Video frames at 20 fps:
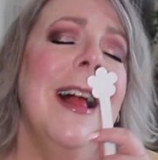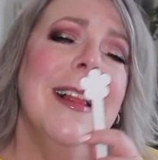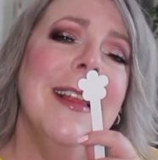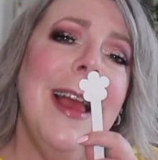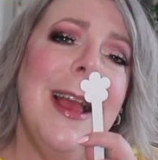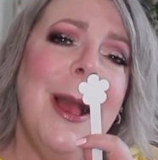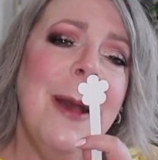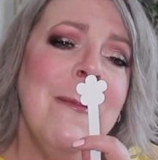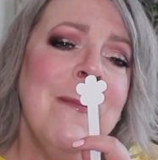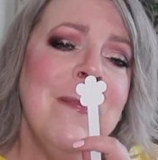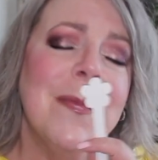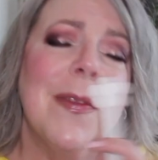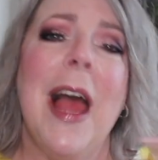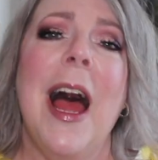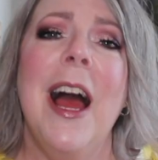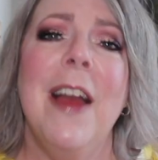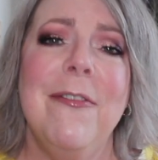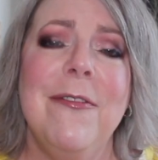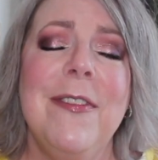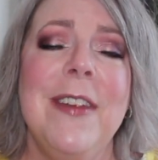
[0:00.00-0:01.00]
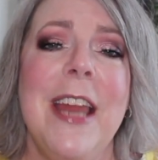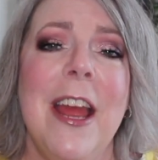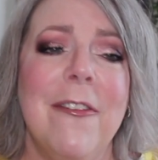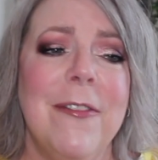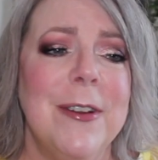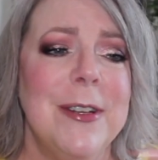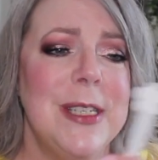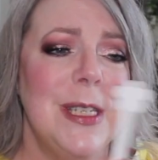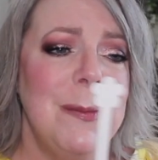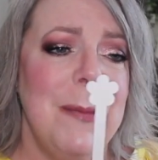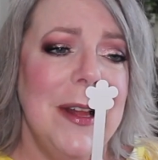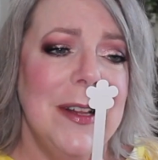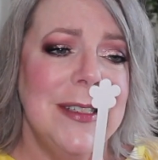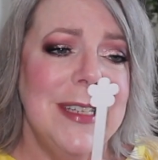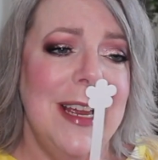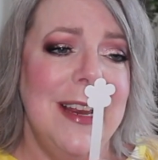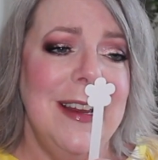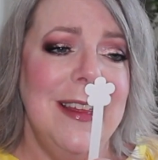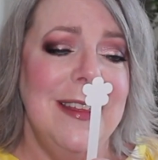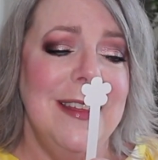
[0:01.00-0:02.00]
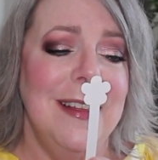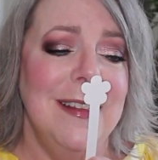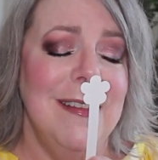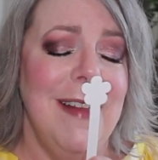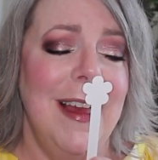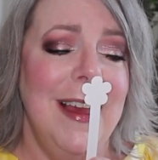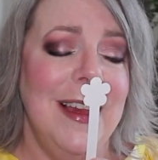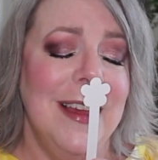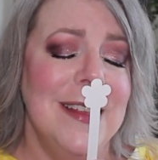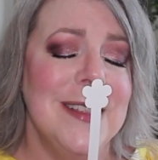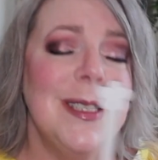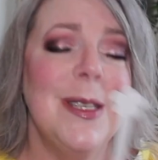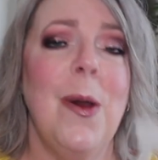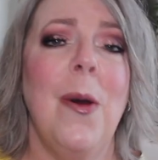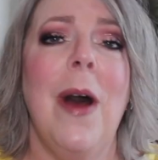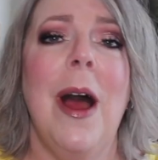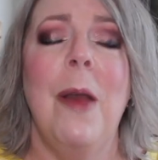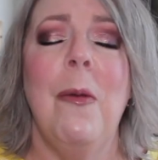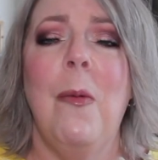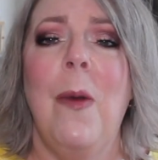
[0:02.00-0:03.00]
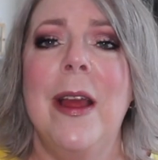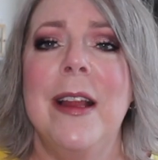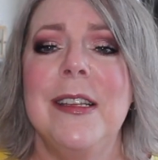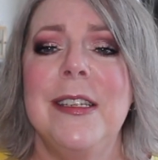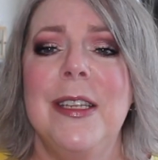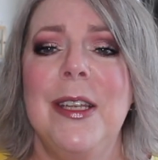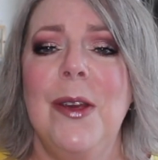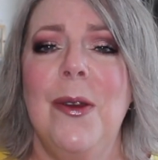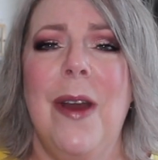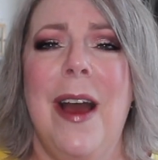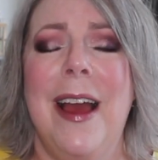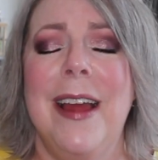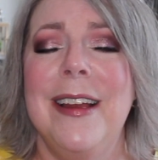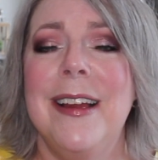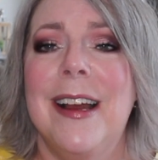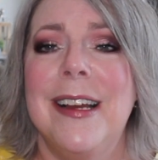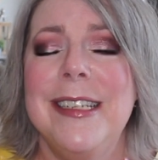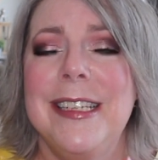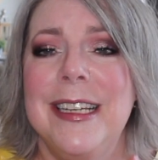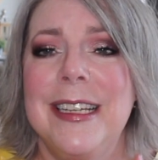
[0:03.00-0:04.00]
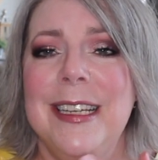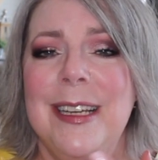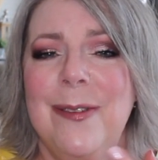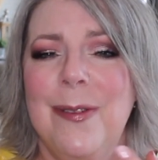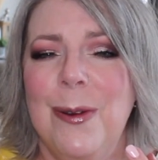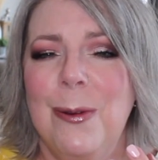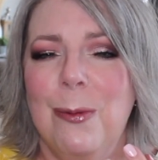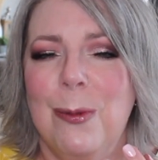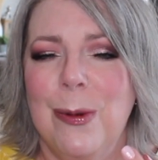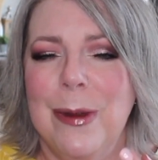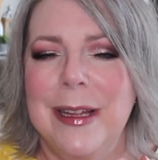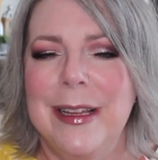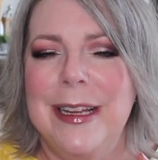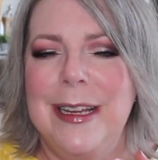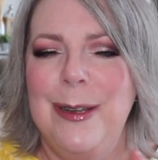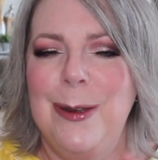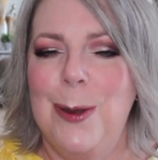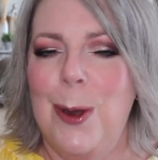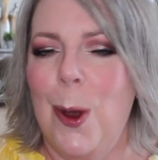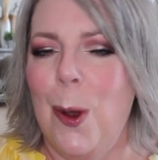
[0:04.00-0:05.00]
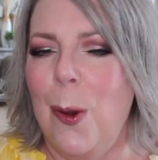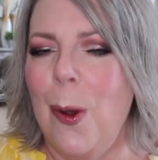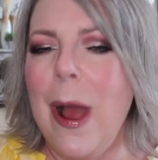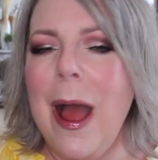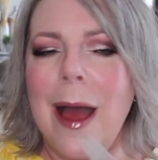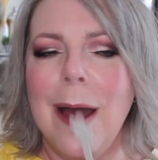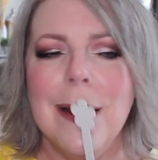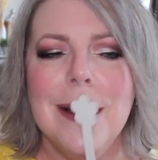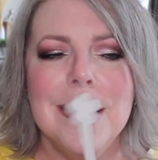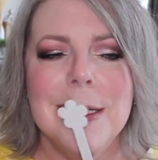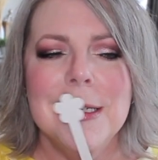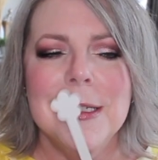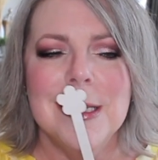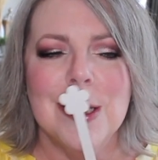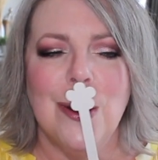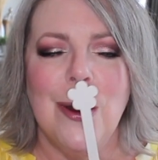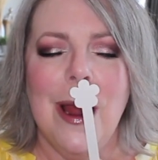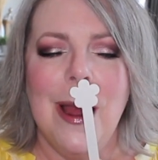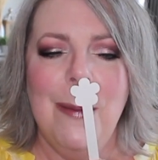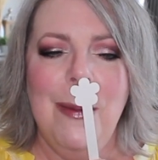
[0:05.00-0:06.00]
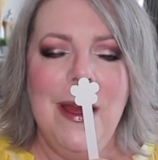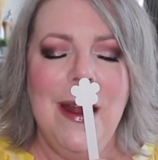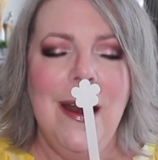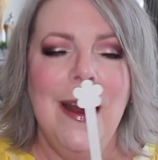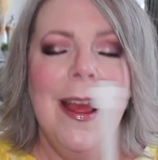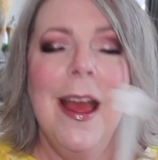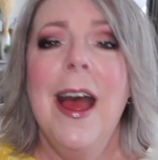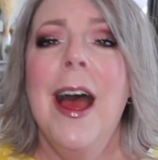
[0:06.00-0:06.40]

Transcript: Like I've never smelt anything like it. So I went to, I, I didn't even really know how to describe it.